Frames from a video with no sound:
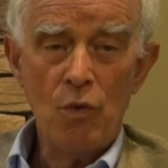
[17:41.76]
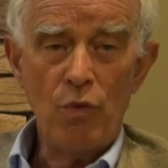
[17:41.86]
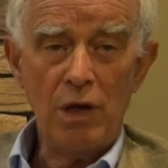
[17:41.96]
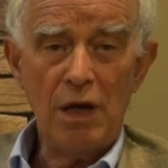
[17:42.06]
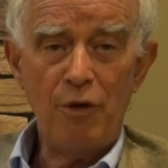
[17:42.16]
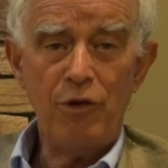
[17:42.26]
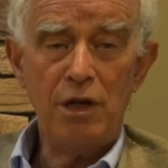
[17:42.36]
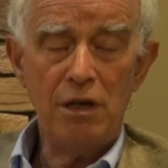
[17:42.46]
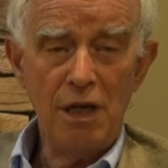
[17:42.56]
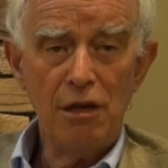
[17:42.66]
When you have a
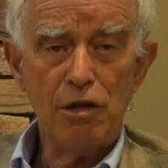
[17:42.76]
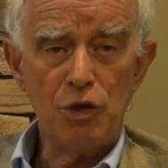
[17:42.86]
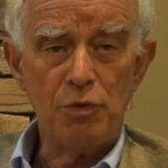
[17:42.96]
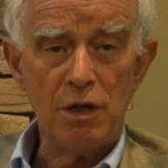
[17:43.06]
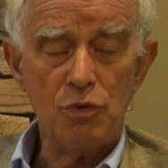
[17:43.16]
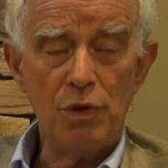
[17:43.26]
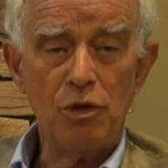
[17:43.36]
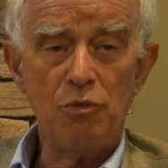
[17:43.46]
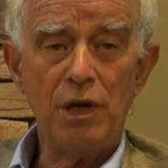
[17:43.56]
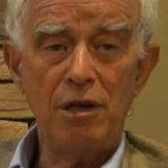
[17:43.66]
near-death experience, when
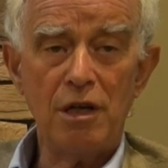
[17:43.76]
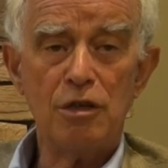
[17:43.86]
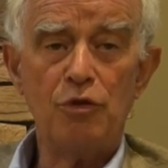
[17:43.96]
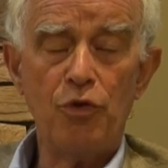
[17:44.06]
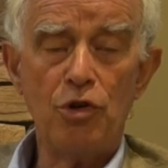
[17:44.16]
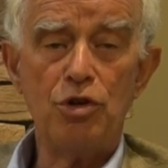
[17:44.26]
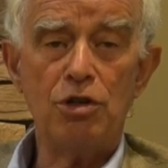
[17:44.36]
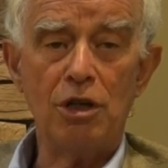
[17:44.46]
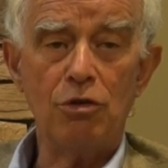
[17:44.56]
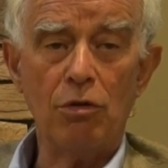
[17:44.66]
the brain doesn't
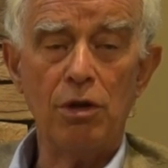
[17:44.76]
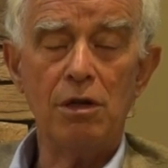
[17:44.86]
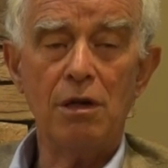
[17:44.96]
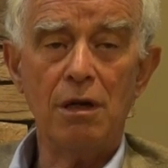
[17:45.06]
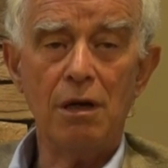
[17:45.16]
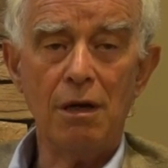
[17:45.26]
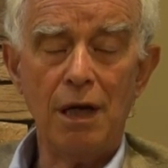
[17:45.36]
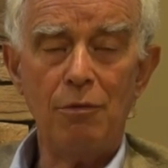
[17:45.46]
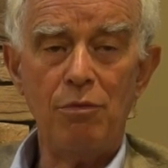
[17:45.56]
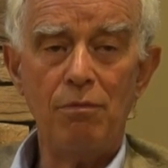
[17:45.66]
function at all, it
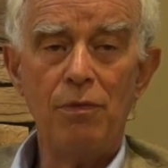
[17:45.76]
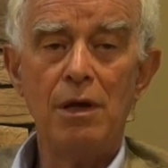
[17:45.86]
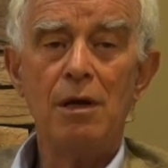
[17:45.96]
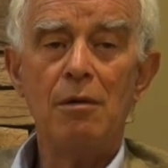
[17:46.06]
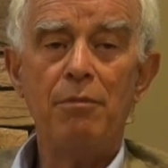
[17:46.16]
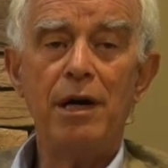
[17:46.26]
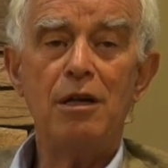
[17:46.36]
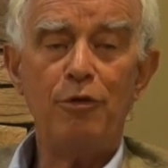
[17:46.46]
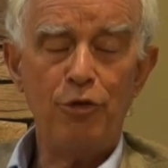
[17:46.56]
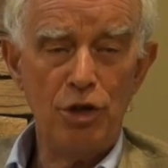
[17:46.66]
can, by
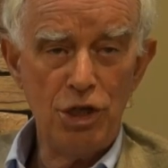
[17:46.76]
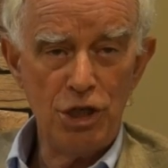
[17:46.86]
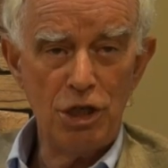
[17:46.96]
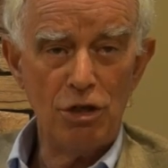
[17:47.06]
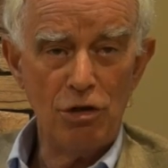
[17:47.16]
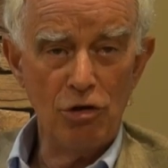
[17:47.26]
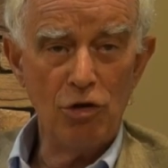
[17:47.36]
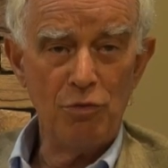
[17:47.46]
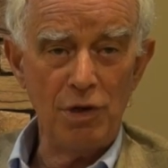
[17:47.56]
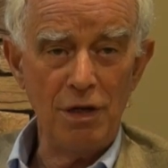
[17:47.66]
definition,
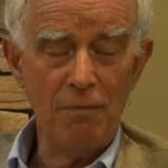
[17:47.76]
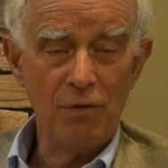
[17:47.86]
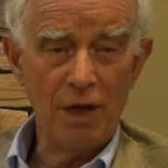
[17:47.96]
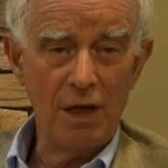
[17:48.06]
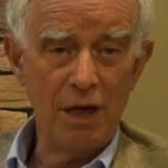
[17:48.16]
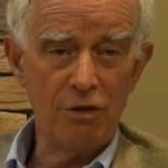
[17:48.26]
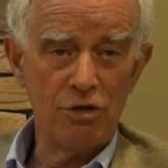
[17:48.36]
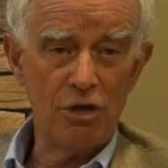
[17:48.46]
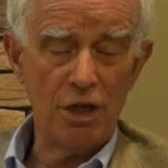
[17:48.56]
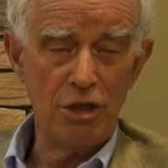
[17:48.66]
not be an
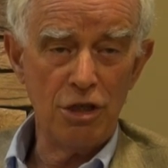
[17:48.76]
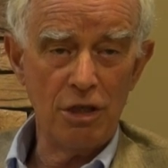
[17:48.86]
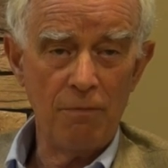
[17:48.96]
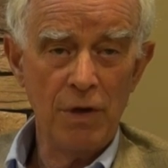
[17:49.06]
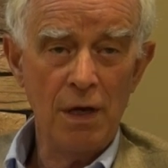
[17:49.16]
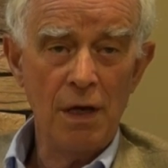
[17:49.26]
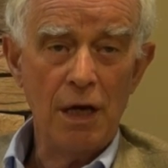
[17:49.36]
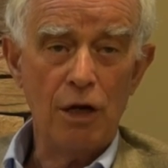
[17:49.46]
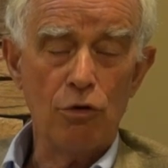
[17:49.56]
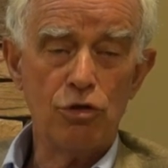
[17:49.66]
hallucination.
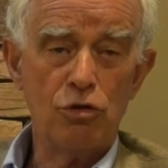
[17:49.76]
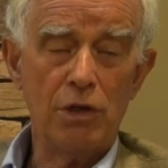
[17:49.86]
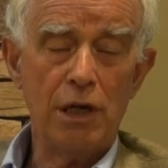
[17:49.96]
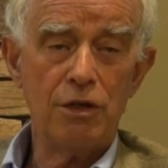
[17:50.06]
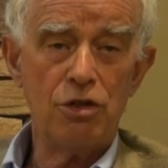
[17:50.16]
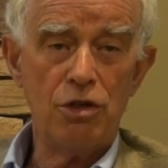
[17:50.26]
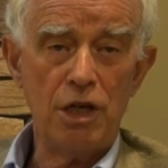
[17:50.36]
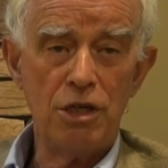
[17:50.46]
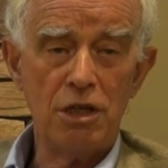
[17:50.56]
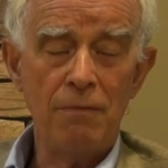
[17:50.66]
And also an
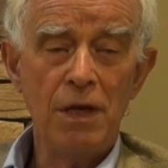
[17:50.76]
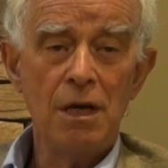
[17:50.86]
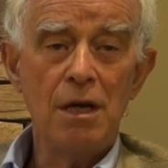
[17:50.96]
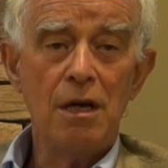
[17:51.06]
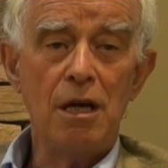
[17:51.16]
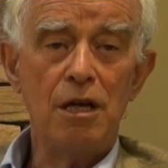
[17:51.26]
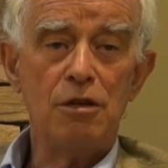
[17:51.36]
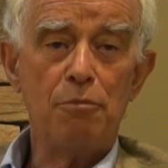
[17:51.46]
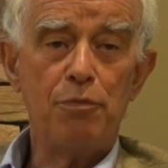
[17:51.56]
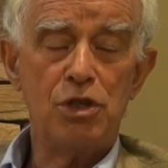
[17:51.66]
hallucination
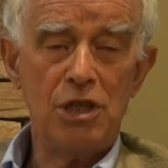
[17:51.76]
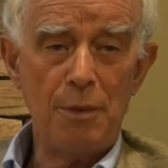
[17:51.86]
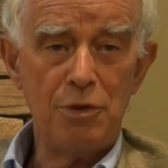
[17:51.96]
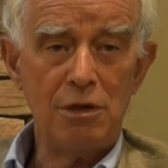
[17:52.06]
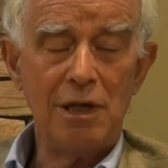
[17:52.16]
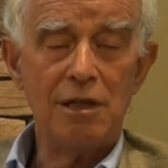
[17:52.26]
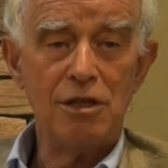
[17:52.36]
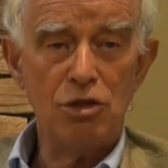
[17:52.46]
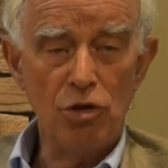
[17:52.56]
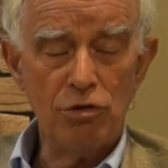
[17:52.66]
is a perception that
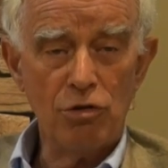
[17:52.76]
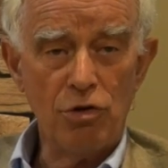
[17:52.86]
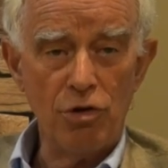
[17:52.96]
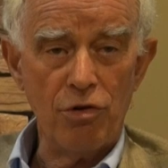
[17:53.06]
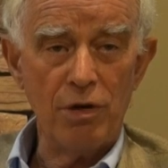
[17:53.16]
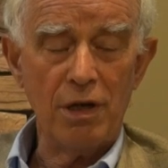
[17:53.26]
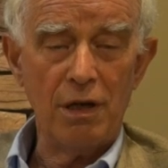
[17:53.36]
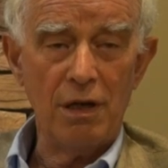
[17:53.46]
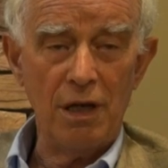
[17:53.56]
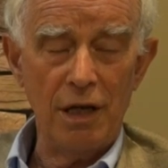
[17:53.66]
is not occurring
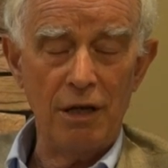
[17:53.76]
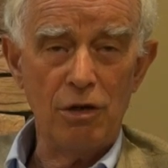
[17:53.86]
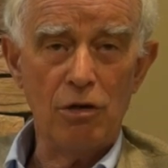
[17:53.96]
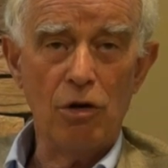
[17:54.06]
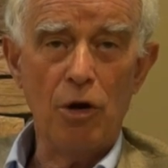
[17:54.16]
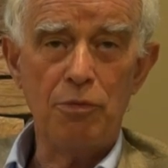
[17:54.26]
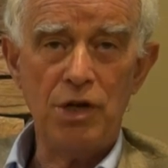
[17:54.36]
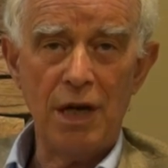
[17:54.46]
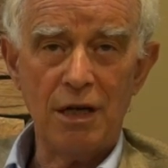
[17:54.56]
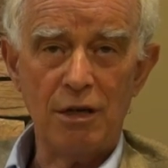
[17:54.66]
in
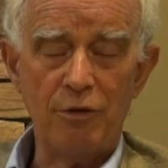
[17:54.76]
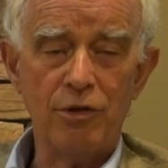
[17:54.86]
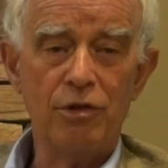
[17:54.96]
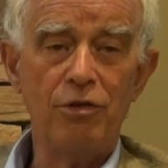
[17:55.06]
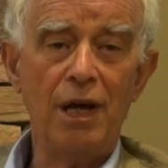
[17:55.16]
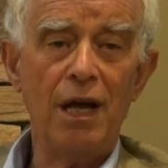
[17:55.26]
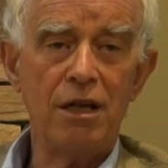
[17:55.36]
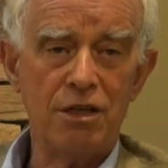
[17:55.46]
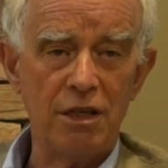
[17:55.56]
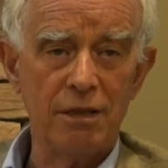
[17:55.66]
objective
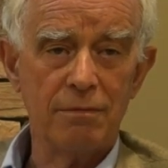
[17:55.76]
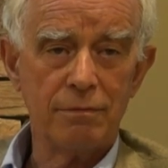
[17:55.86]
reality.